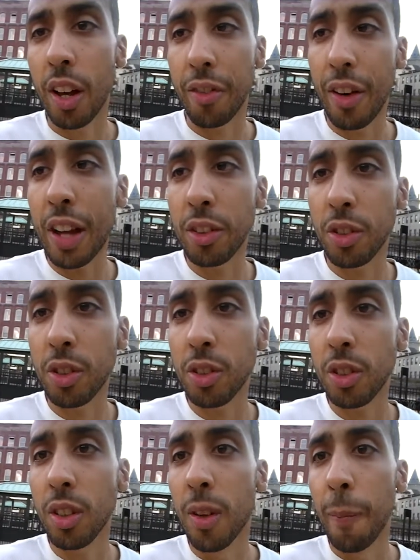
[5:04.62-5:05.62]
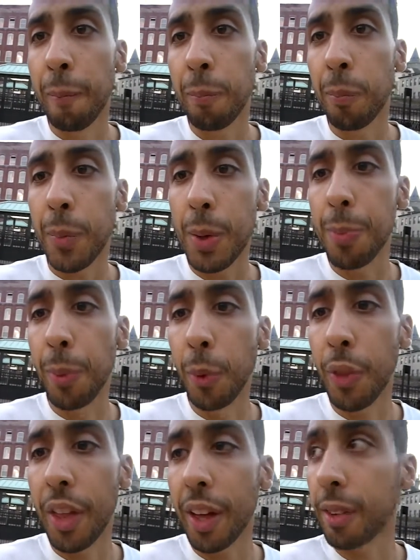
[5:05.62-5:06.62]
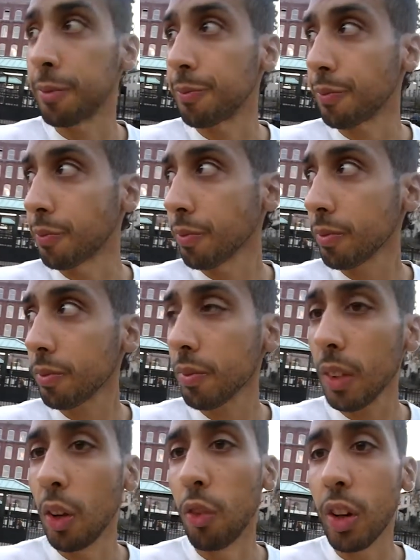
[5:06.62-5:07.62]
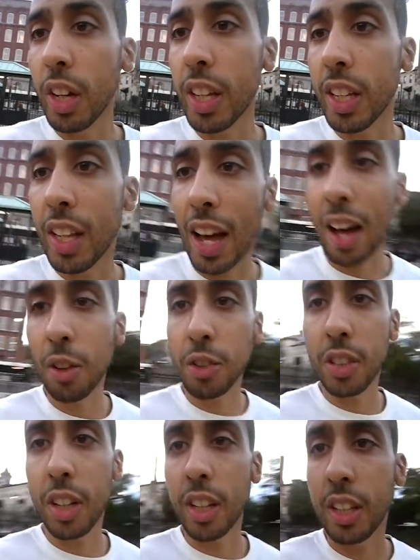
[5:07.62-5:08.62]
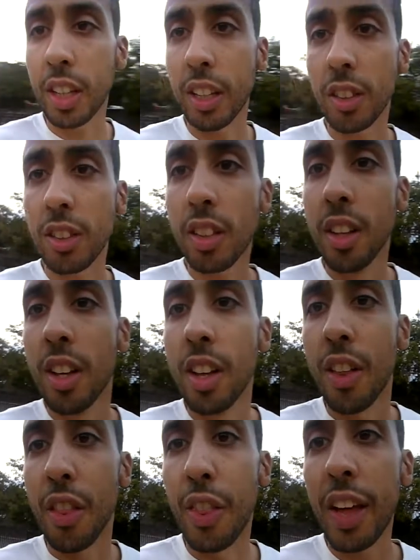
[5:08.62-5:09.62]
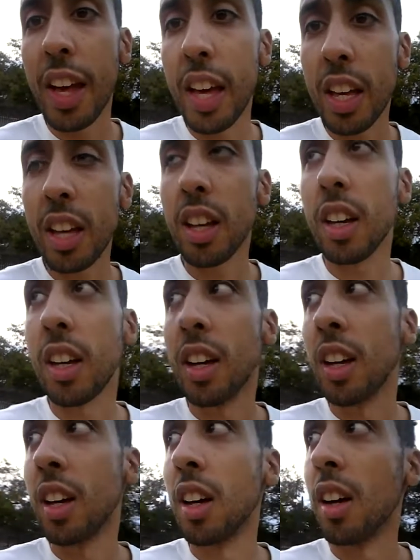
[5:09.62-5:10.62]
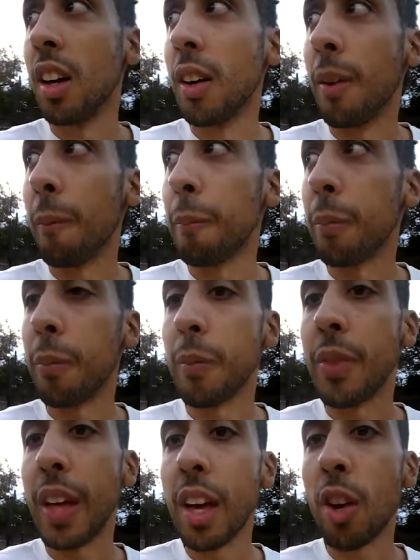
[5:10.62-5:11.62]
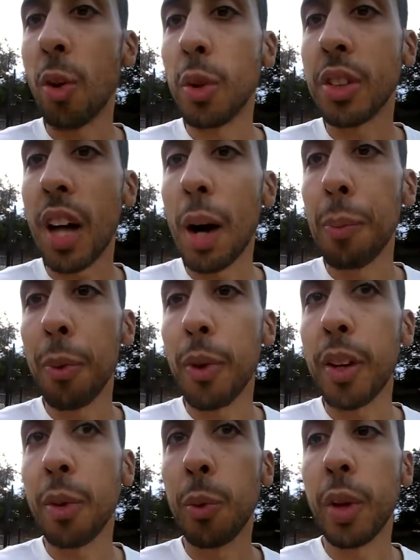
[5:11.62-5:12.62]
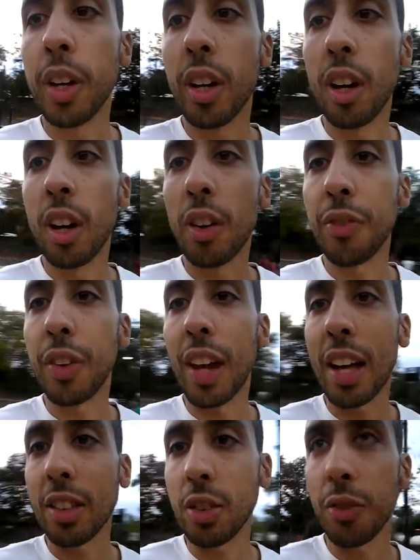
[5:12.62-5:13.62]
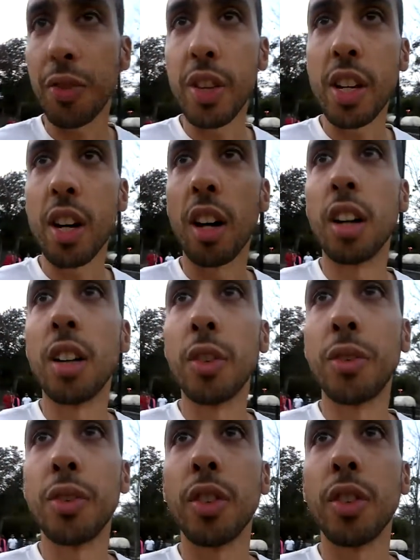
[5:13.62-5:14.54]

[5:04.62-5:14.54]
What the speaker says: advisors, people that really in the outset of things, they had always operated with a philosophy of